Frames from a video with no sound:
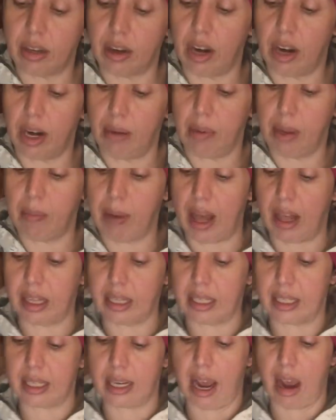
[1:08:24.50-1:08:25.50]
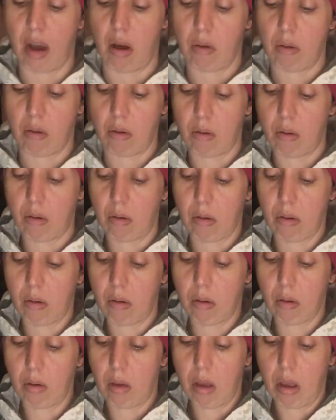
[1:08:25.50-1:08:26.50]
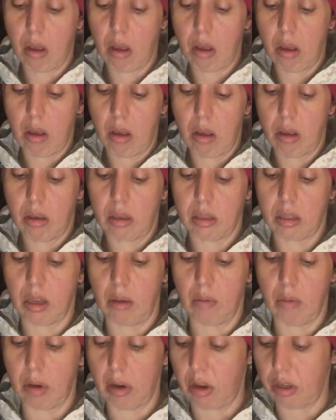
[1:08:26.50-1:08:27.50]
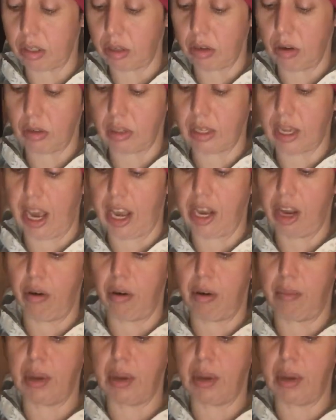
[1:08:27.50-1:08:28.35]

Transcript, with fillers: are going to be balanced out. Someone also knows that you are